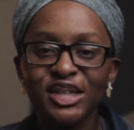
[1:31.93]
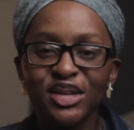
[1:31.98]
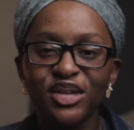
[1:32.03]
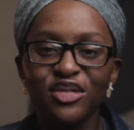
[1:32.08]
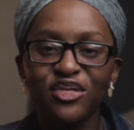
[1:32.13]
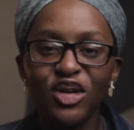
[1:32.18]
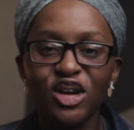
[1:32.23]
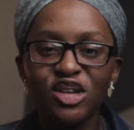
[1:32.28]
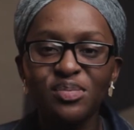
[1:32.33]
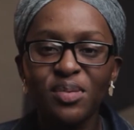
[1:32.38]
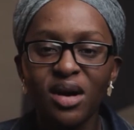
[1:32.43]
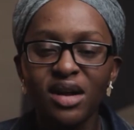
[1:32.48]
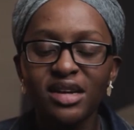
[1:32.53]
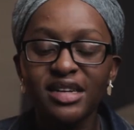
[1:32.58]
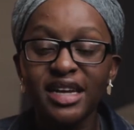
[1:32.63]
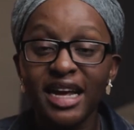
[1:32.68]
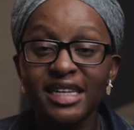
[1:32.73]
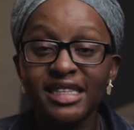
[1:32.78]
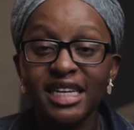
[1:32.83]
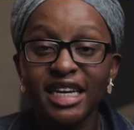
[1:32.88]
So the first part
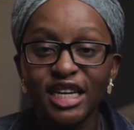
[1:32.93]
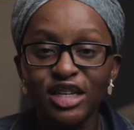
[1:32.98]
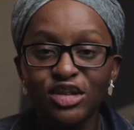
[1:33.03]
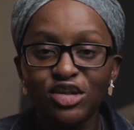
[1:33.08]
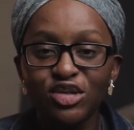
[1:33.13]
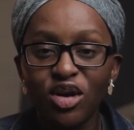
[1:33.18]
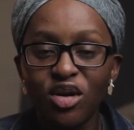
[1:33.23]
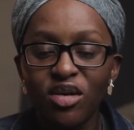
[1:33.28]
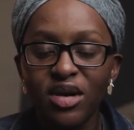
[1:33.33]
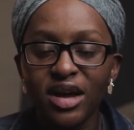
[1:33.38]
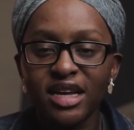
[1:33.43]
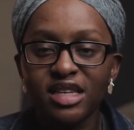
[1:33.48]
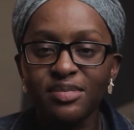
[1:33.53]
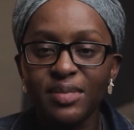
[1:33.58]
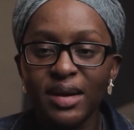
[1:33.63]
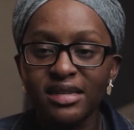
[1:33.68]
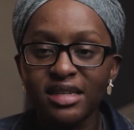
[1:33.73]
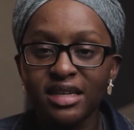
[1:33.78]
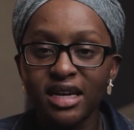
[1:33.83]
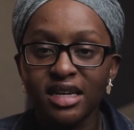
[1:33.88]
of DAN's intro is
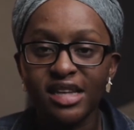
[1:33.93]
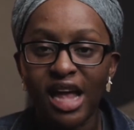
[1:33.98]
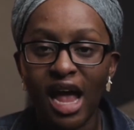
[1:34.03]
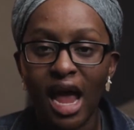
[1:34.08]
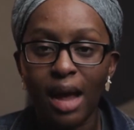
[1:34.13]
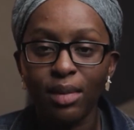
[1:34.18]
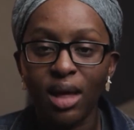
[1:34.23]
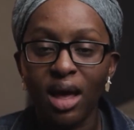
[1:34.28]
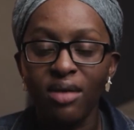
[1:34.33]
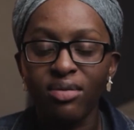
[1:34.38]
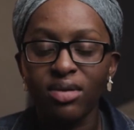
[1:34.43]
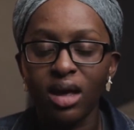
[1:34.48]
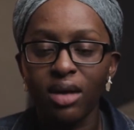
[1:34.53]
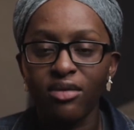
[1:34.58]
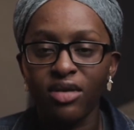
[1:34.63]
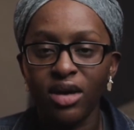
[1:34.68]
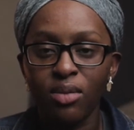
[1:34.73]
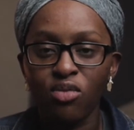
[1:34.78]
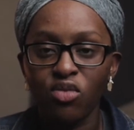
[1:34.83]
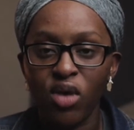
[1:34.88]
basically a time lapse
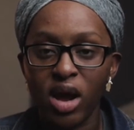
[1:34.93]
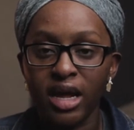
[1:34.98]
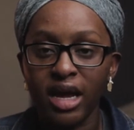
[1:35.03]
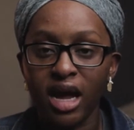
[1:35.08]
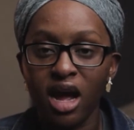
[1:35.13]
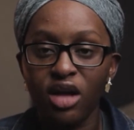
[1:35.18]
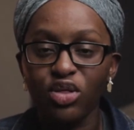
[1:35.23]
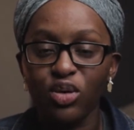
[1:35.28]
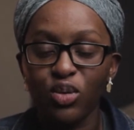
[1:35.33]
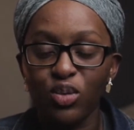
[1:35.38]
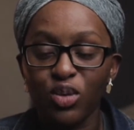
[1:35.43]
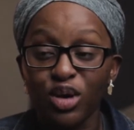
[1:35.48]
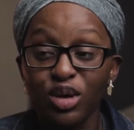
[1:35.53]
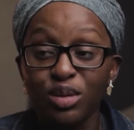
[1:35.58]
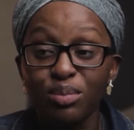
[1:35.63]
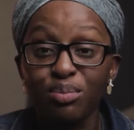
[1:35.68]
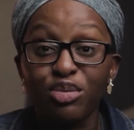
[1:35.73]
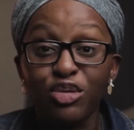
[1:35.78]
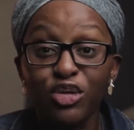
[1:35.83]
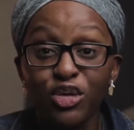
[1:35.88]
of him writing out the
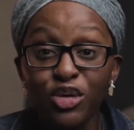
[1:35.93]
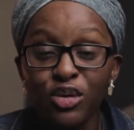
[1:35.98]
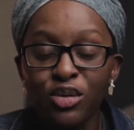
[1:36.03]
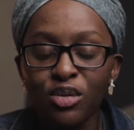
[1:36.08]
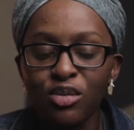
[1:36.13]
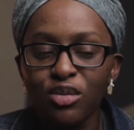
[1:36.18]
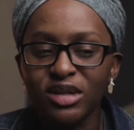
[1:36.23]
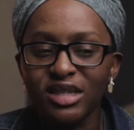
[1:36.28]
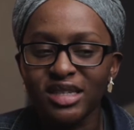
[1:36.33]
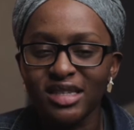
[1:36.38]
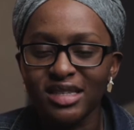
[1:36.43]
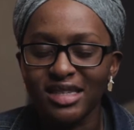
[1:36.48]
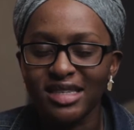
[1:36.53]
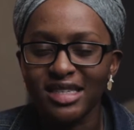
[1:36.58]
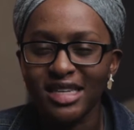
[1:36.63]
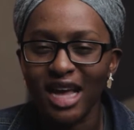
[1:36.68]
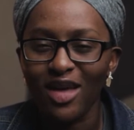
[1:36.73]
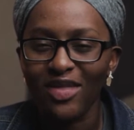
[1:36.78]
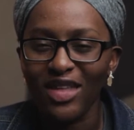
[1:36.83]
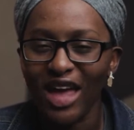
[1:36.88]
word brew, which is a
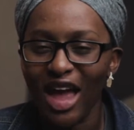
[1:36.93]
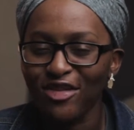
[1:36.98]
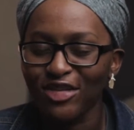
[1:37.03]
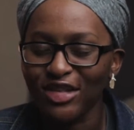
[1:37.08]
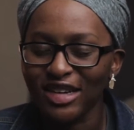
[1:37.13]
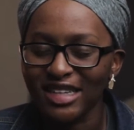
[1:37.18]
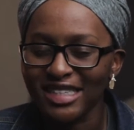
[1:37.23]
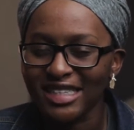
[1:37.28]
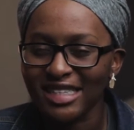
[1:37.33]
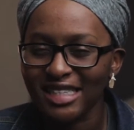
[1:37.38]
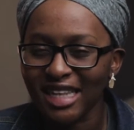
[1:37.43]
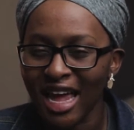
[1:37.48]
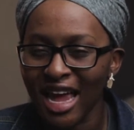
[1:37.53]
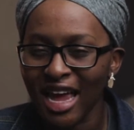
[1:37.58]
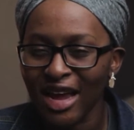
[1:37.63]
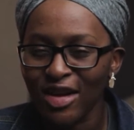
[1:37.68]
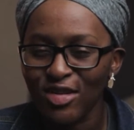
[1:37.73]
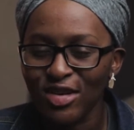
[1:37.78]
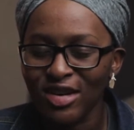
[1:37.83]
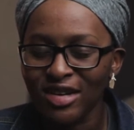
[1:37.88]
South African slang